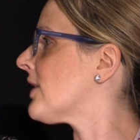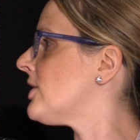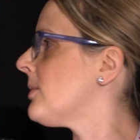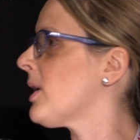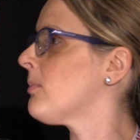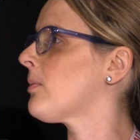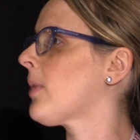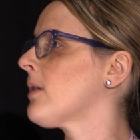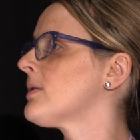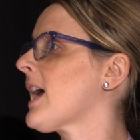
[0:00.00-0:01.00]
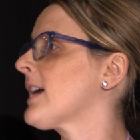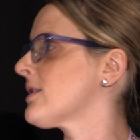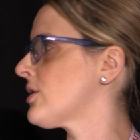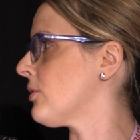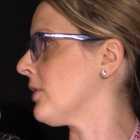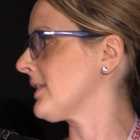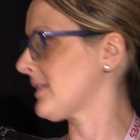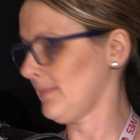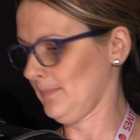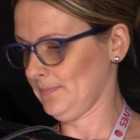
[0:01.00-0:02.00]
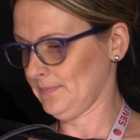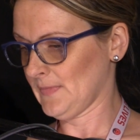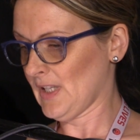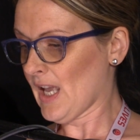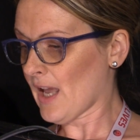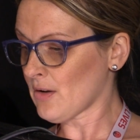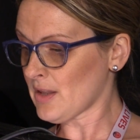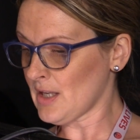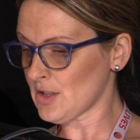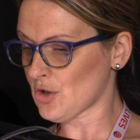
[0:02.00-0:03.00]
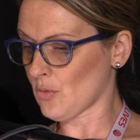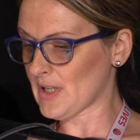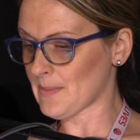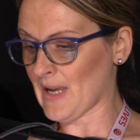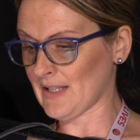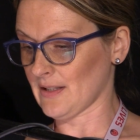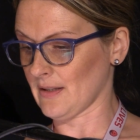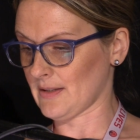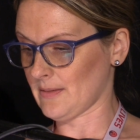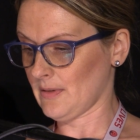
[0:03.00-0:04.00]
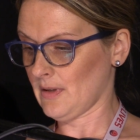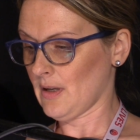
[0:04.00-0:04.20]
are actually being proposed as a choice. And I think choice matters.